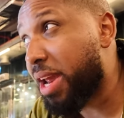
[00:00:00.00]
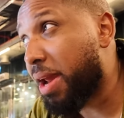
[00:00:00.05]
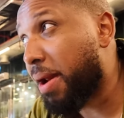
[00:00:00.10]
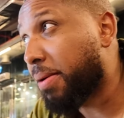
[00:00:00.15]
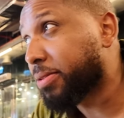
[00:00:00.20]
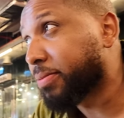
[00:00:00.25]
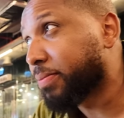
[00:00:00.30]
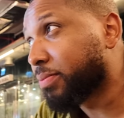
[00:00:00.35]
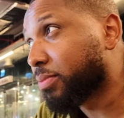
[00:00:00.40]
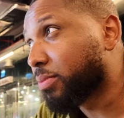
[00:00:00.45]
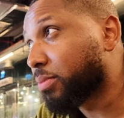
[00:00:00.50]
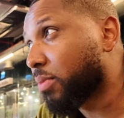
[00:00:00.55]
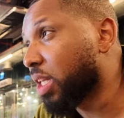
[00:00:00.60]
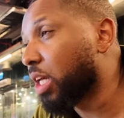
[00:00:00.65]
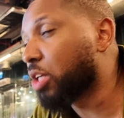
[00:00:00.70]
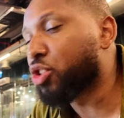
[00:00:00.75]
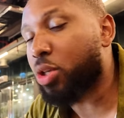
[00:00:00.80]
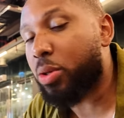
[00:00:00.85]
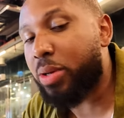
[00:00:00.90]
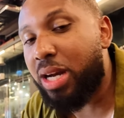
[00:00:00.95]

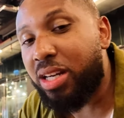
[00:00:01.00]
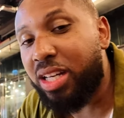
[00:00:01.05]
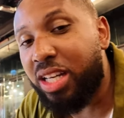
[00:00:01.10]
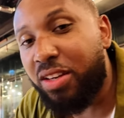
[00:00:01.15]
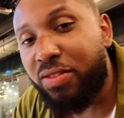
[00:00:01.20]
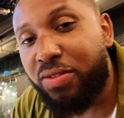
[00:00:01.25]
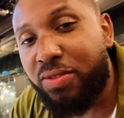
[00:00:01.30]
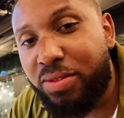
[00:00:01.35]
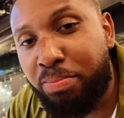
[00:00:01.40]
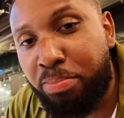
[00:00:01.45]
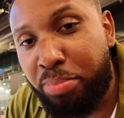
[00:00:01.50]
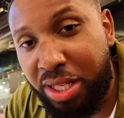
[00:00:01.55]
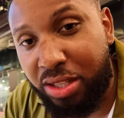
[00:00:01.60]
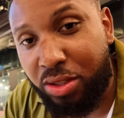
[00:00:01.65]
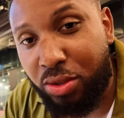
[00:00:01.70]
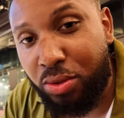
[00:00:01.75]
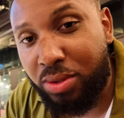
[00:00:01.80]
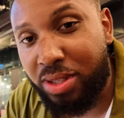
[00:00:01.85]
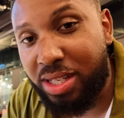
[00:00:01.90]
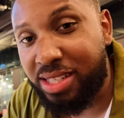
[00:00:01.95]
I'm sorry, I'll give
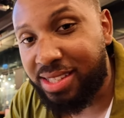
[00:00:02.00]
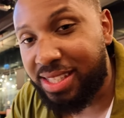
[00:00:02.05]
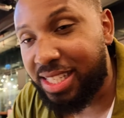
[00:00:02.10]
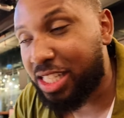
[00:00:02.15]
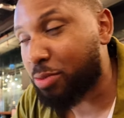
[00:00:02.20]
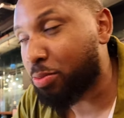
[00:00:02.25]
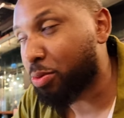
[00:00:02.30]
pickle a six